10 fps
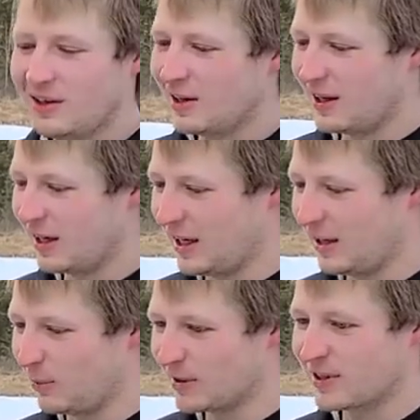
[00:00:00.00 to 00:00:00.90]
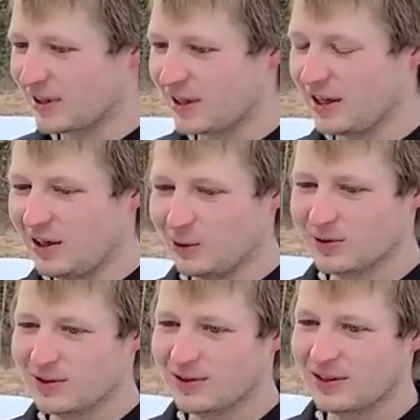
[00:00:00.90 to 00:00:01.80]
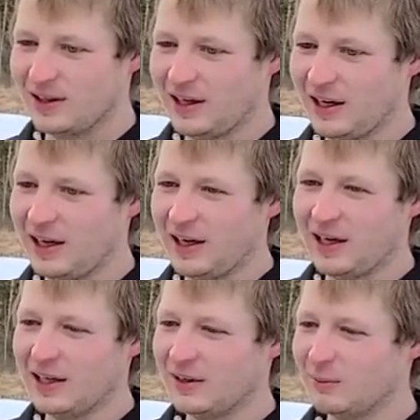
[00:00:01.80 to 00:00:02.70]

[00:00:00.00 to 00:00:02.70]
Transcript: but it's going to get out. And